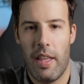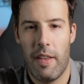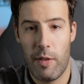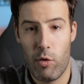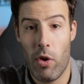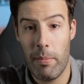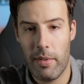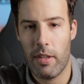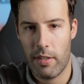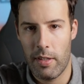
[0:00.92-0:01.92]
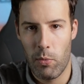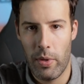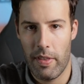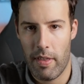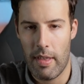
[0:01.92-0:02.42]
if Trump doesn't
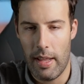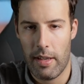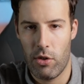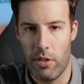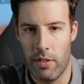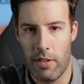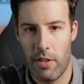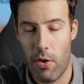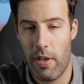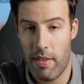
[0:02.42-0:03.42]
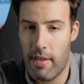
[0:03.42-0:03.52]
win this election, you can